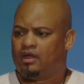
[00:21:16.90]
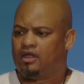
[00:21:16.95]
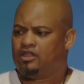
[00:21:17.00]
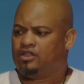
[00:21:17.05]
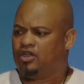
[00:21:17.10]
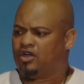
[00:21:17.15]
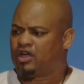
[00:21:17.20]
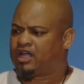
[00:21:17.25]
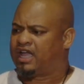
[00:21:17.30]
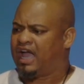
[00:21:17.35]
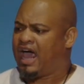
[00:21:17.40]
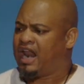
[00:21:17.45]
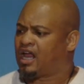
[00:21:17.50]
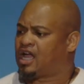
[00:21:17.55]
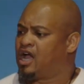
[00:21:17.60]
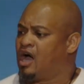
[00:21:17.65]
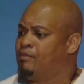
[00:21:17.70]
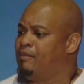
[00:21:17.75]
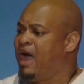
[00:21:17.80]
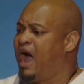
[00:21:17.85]
You got to
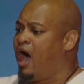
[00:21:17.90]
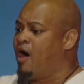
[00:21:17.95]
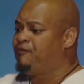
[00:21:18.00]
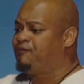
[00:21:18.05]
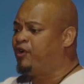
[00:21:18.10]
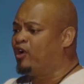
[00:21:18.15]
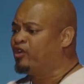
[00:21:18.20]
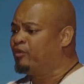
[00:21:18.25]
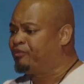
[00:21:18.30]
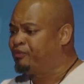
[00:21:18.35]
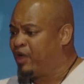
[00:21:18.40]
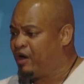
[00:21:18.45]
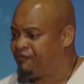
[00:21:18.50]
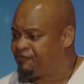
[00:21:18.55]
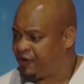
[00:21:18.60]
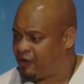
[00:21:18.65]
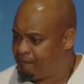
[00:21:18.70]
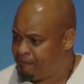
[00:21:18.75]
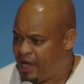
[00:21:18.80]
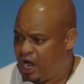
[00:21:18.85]
come out from the
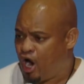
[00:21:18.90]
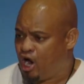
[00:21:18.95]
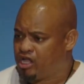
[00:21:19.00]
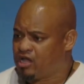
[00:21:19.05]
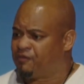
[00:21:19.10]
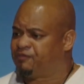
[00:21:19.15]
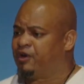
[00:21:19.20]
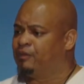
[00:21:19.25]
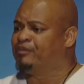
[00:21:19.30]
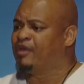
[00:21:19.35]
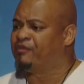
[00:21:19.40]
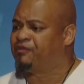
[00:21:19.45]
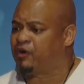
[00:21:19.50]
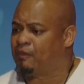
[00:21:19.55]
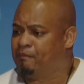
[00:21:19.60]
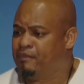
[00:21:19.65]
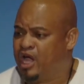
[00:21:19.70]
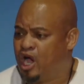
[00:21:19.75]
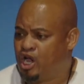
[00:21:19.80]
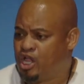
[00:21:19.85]
familiar, from the
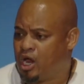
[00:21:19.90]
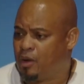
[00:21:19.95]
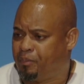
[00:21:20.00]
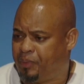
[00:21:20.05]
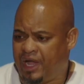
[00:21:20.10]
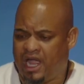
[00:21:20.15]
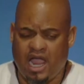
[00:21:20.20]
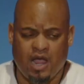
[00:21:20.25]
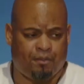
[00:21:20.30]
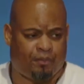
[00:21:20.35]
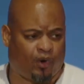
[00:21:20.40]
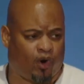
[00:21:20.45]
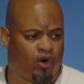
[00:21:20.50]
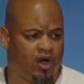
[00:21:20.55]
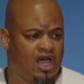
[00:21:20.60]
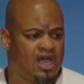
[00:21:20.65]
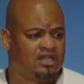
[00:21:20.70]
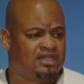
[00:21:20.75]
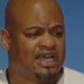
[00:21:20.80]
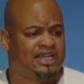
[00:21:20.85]
familiar people
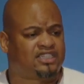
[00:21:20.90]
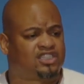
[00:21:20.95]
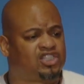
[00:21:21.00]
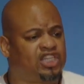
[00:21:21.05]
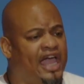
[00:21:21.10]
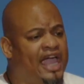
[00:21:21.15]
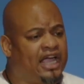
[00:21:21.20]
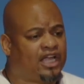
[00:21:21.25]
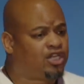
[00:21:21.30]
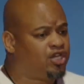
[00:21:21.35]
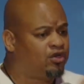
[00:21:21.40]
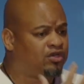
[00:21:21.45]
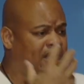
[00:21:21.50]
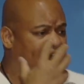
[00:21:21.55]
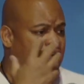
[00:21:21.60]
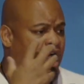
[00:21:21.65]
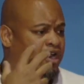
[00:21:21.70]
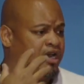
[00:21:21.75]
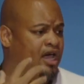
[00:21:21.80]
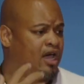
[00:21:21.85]
that take you
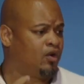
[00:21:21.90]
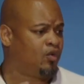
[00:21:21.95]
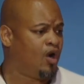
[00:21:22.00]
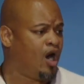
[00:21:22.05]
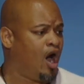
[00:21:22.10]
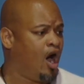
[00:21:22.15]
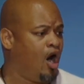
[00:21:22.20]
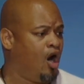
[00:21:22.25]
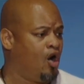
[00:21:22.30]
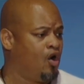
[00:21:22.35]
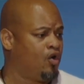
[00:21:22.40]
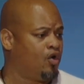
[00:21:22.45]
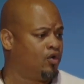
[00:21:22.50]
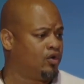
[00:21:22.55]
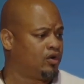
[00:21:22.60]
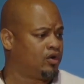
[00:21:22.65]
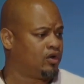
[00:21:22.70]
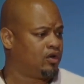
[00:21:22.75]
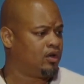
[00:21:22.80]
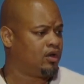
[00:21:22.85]
down that road.
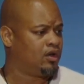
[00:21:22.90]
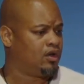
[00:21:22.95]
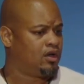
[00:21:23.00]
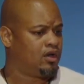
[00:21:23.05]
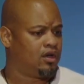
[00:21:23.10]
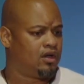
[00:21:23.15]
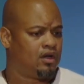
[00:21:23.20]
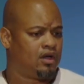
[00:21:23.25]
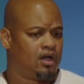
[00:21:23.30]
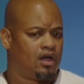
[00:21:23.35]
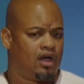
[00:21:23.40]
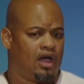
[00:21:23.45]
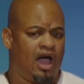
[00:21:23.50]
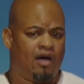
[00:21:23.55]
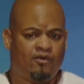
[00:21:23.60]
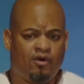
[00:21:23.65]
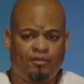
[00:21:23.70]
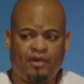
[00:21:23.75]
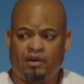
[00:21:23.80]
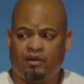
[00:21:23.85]
I
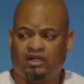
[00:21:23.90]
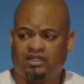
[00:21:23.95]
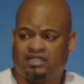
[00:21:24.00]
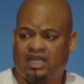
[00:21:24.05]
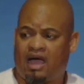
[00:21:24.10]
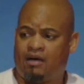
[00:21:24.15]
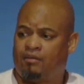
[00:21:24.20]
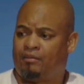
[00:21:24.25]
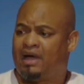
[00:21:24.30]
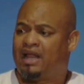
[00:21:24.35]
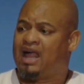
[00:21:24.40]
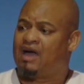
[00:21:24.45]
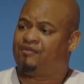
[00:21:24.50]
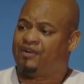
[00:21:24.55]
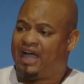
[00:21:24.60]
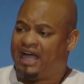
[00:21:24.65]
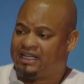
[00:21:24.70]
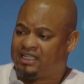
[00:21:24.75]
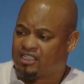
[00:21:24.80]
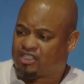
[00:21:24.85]
remember a time in my life I
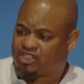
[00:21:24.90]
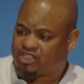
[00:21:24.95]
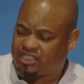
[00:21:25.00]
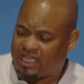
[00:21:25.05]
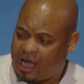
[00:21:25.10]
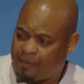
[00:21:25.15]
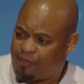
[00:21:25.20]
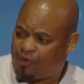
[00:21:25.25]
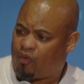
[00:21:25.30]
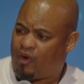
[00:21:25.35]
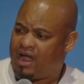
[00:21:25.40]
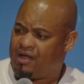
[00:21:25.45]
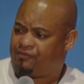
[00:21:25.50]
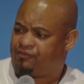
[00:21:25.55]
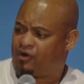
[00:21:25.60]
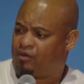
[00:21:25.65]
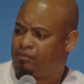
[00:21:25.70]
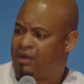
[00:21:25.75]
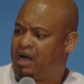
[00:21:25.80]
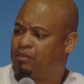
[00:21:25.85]
had to separate
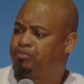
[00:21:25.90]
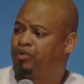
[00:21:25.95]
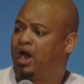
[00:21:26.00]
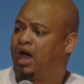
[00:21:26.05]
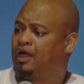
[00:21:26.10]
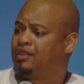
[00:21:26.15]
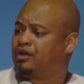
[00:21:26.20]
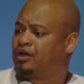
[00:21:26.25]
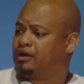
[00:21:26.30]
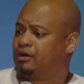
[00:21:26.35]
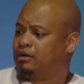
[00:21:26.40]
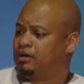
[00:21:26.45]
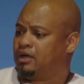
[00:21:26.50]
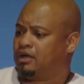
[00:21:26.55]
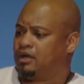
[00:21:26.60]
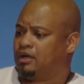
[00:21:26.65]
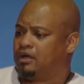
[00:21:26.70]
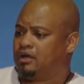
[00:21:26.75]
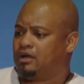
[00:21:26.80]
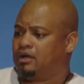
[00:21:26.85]
from my brother
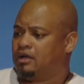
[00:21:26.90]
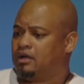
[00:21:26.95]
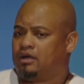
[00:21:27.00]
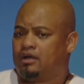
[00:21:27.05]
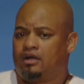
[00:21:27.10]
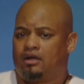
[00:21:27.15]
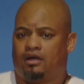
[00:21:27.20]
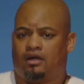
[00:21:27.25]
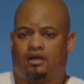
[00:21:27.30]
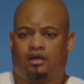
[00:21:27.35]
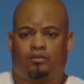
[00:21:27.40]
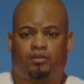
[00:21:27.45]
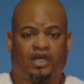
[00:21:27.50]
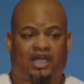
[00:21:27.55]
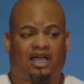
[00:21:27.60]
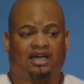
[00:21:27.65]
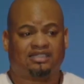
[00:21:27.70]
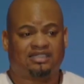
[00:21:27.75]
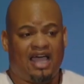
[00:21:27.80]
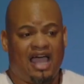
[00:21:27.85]

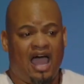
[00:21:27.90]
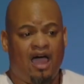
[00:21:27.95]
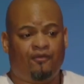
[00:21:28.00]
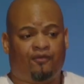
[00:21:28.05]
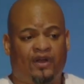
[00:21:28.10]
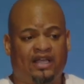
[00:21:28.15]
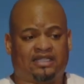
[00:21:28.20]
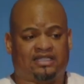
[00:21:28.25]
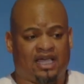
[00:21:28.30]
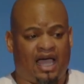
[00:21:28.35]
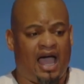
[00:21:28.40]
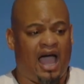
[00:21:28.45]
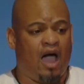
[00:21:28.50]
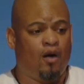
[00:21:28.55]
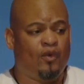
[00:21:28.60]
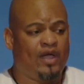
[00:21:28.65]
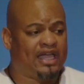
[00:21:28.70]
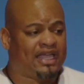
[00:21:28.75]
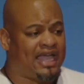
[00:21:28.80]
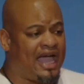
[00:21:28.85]
because every time
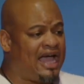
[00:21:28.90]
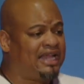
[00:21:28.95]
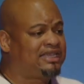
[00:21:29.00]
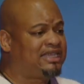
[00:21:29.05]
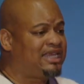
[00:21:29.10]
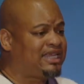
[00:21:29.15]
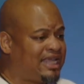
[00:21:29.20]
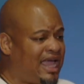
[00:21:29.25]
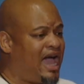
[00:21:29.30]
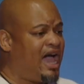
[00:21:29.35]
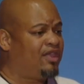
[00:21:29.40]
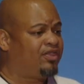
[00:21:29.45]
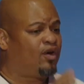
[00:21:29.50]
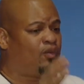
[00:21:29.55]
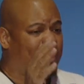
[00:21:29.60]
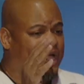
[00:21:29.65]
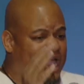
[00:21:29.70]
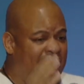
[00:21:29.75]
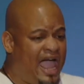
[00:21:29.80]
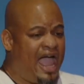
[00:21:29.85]
we got together,
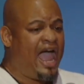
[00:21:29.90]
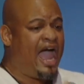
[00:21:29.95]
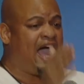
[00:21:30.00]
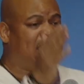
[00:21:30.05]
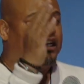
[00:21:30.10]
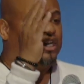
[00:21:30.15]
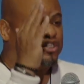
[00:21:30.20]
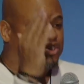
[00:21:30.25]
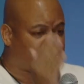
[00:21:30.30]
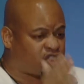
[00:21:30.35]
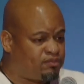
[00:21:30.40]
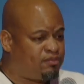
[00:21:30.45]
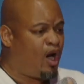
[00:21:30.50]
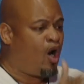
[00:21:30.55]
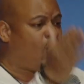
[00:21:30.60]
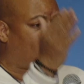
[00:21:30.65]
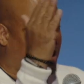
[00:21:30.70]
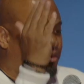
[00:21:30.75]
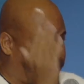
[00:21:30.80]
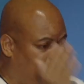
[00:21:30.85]
we had to
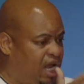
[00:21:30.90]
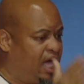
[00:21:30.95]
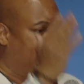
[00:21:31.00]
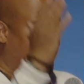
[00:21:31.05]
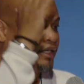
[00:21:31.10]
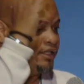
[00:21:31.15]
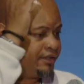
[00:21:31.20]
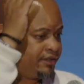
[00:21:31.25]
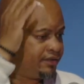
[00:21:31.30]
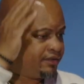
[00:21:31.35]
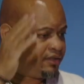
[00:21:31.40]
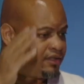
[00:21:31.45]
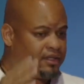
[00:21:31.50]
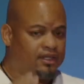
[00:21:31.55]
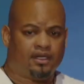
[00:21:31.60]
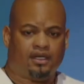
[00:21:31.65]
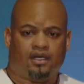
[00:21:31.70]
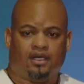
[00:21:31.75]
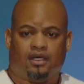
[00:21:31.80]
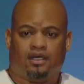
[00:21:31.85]
smoke a blunt.
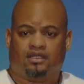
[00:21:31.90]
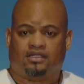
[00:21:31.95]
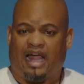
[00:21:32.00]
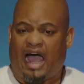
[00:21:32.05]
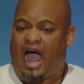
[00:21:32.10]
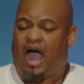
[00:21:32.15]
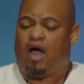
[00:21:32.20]
That